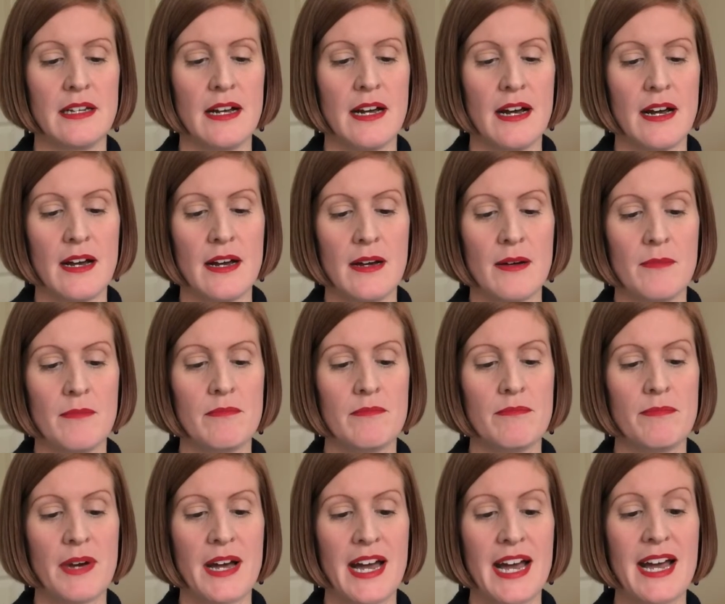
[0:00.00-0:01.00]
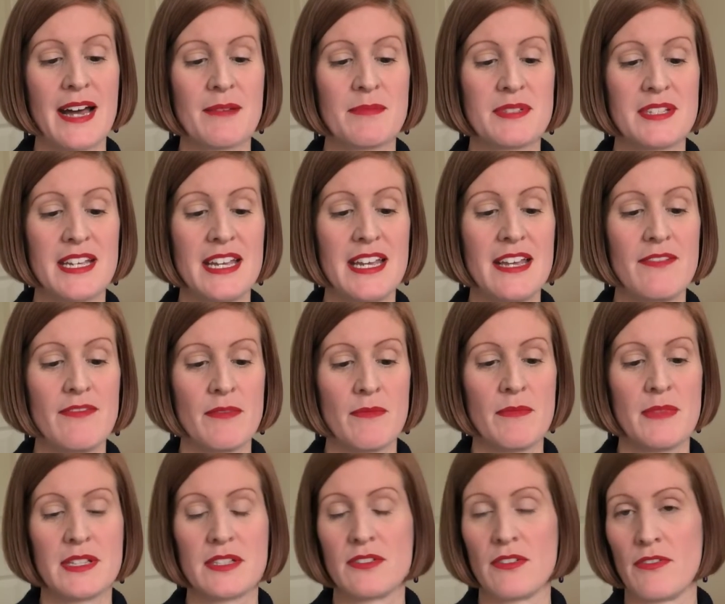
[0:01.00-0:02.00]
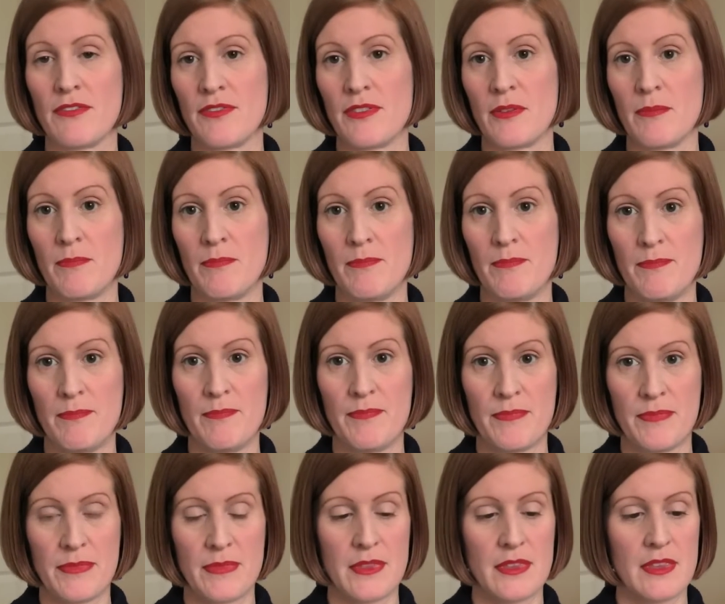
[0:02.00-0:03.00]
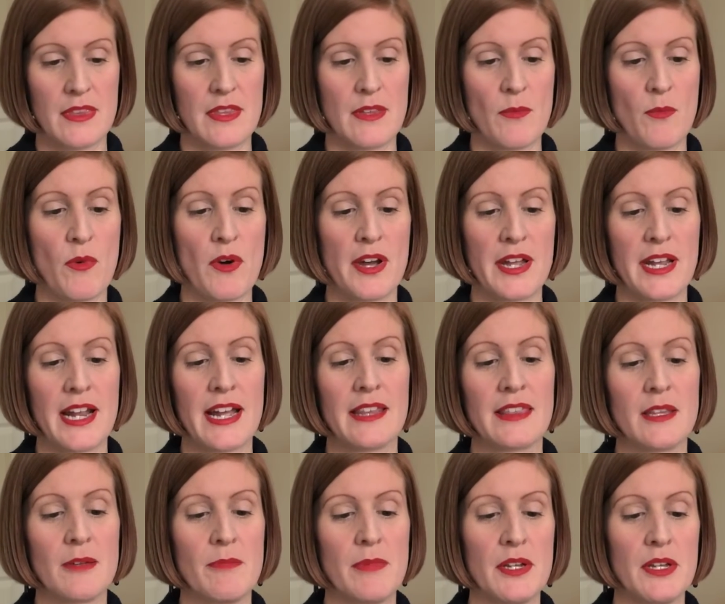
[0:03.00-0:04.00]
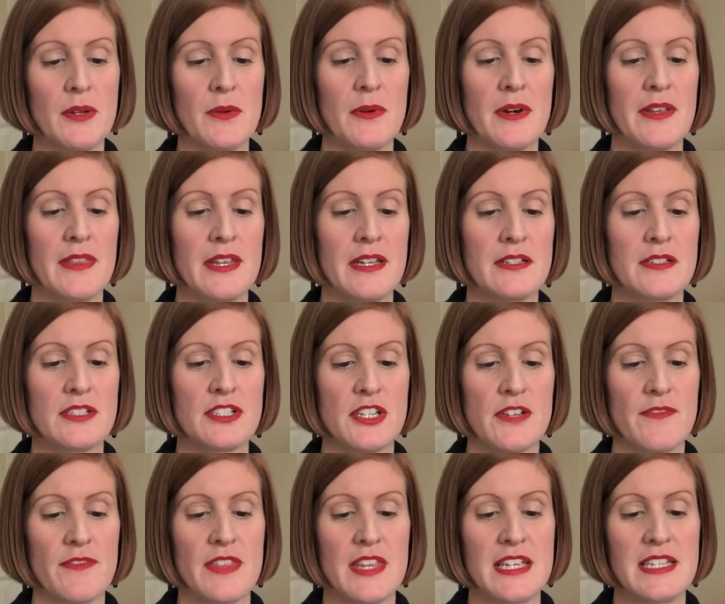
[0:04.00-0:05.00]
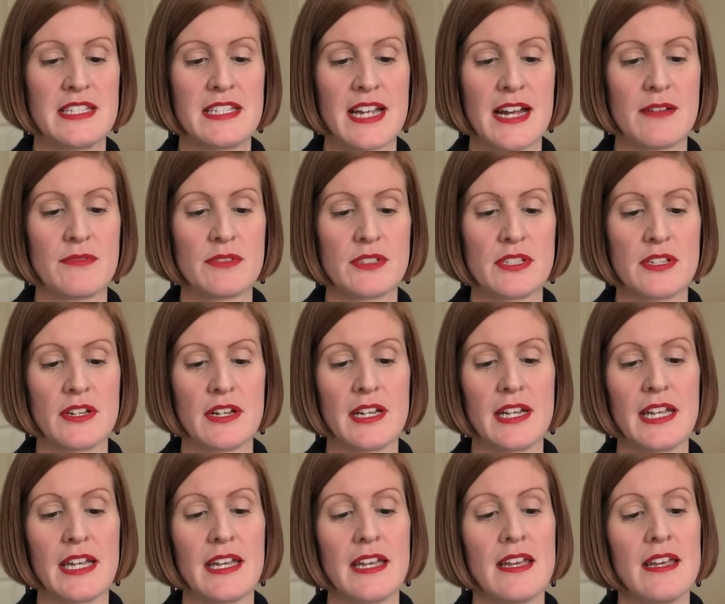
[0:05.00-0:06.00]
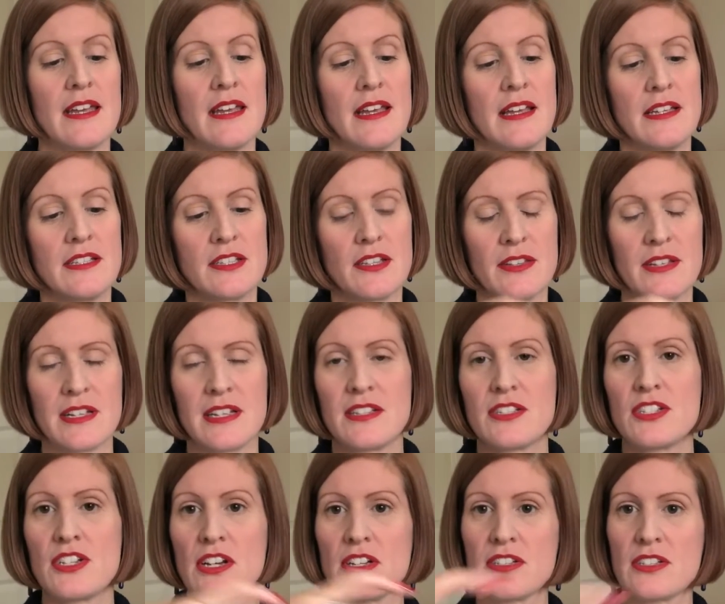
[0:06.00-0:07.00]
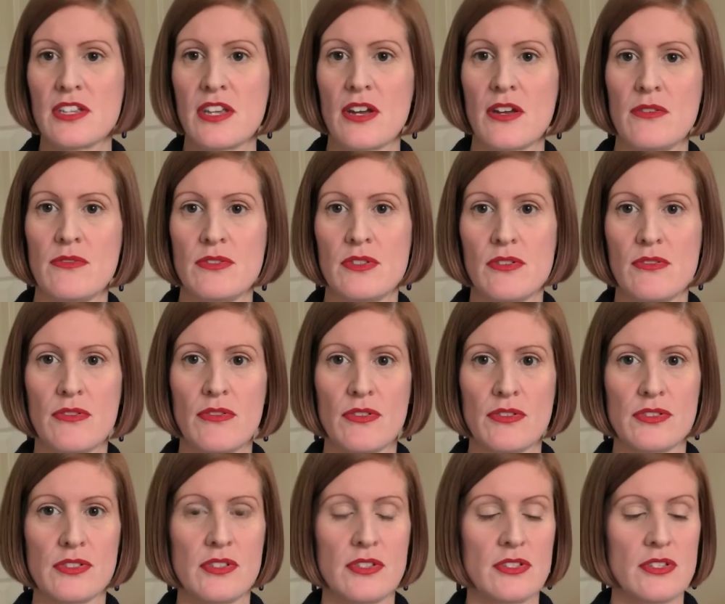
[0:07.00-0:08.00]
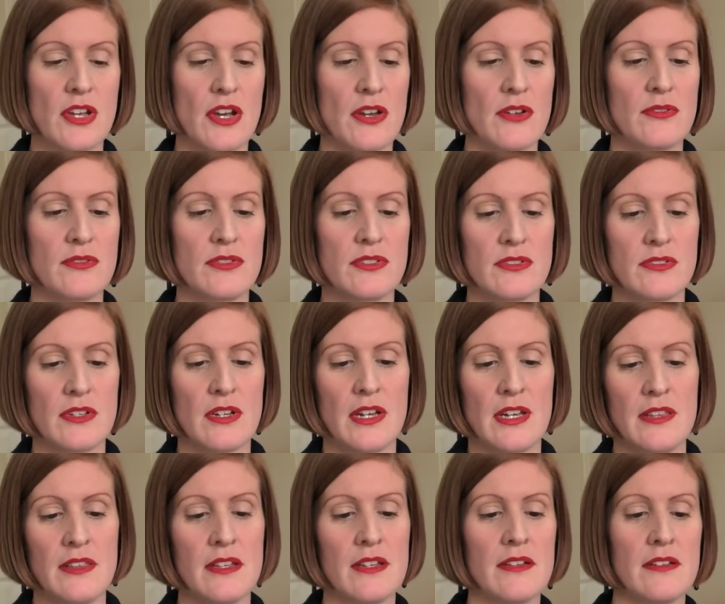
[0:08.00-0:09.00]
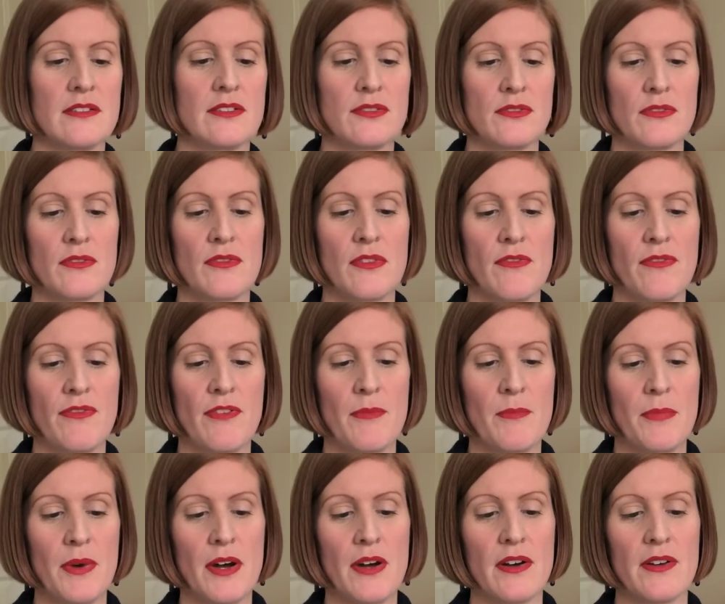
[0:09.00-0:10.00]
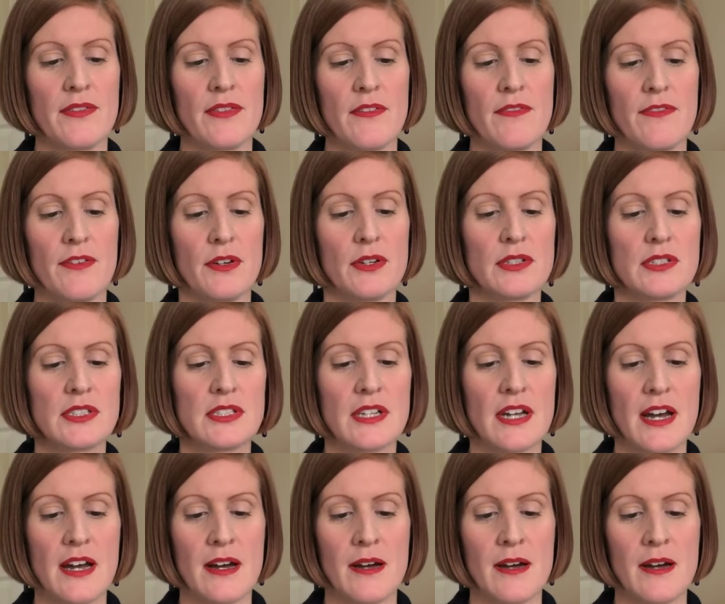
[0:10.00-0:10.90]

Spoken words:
perhaps even miss off the white and the blue, and then shift these down slightly so that it just goes across the toes and the sort of the front part of the foot,